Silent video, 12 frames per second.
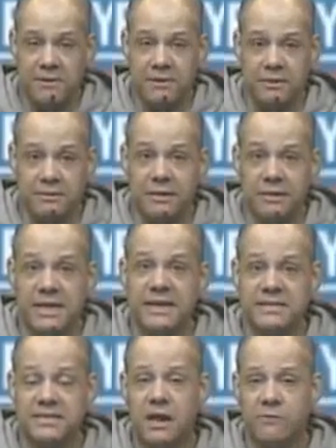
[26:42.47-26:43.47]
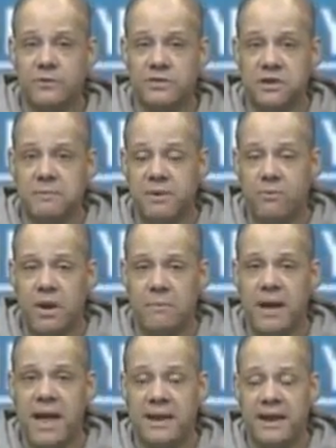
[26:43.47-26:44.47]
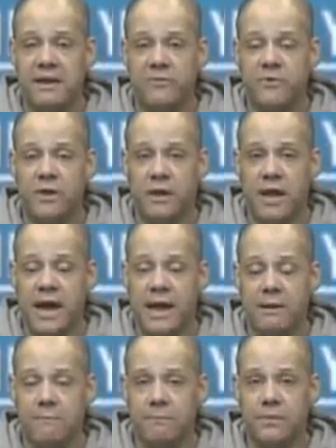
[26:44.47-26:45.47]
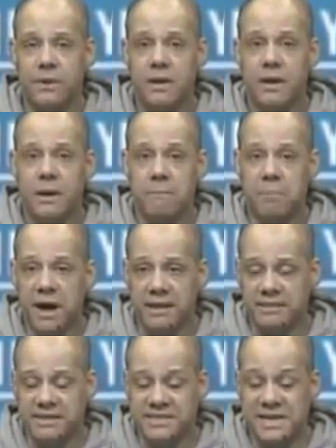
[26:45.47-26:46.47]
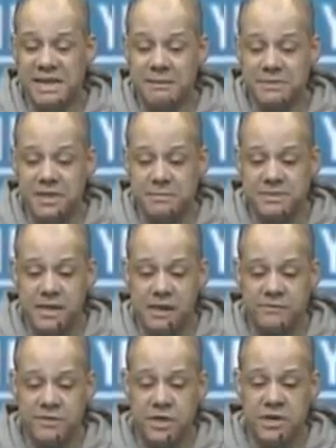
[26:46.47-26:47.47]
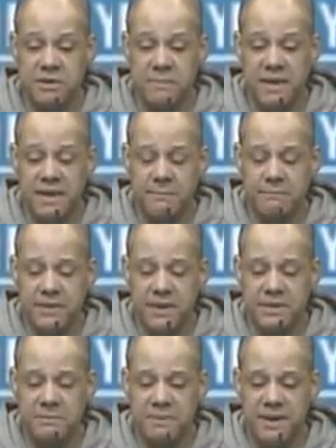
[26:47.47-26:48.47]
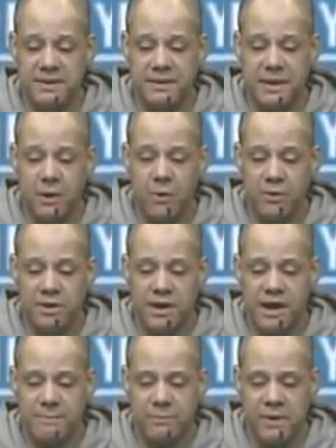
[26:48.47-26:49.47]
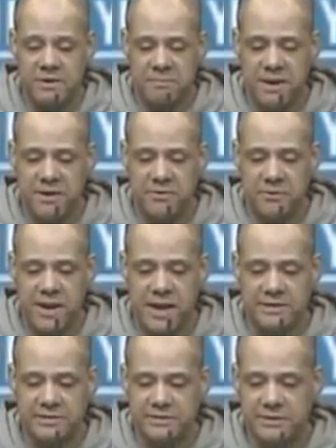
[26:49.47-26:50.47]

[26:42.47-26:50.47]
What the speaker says: The league itself is going to be run by an NFL guy, but the teams themselves, they're going to be independently owned and operated by other guys.